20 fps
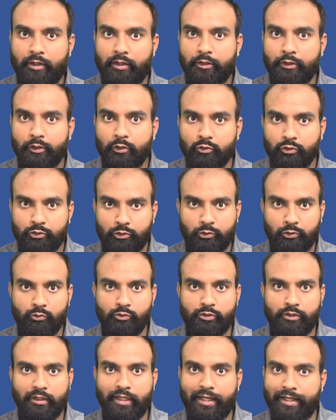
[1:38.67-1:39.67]
Use
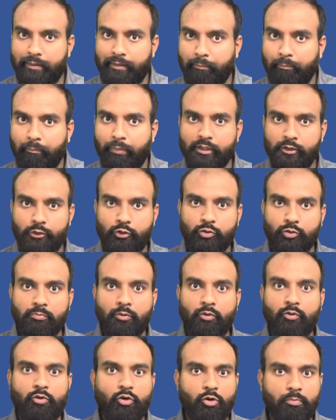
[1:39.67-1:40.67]
tools like
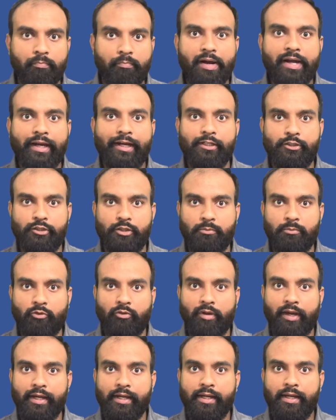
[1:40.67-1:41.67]
BuzzSumo or Market
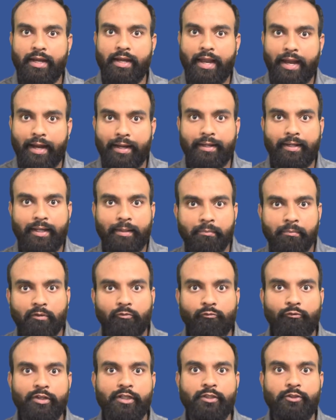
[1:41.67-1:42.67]
Samurai and come
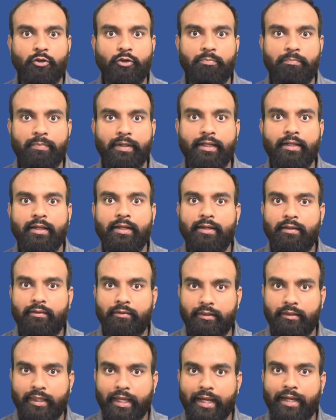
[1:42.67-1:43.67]
up with a topic
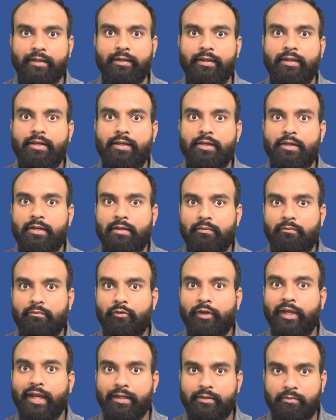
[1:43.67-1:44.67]
that
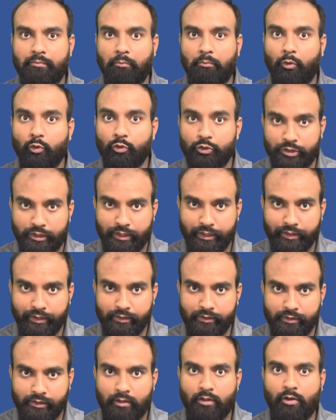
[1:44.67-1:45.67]
get more
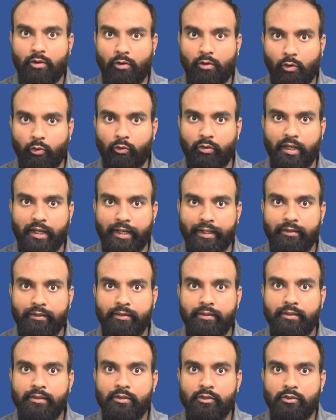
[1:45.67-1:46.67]
shares online.
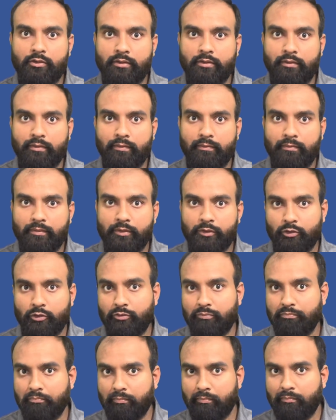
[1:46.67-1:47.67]

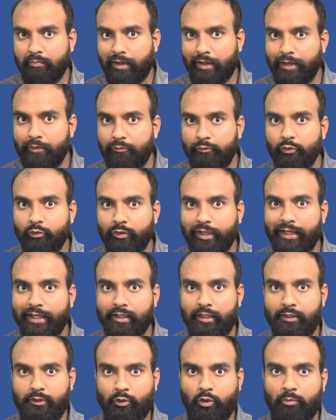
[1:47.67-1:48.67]
So if you
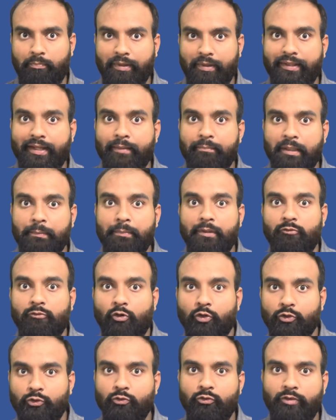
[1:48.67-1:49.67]
get a topic that people
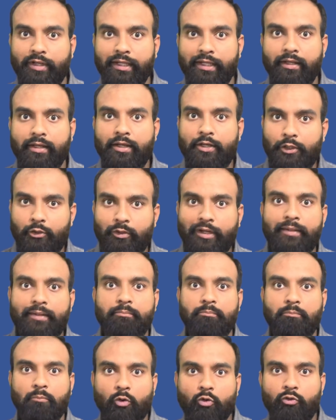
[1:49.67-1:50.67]
want to read, you get
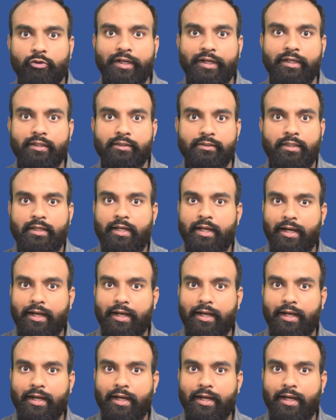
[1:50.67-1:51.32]
more readers.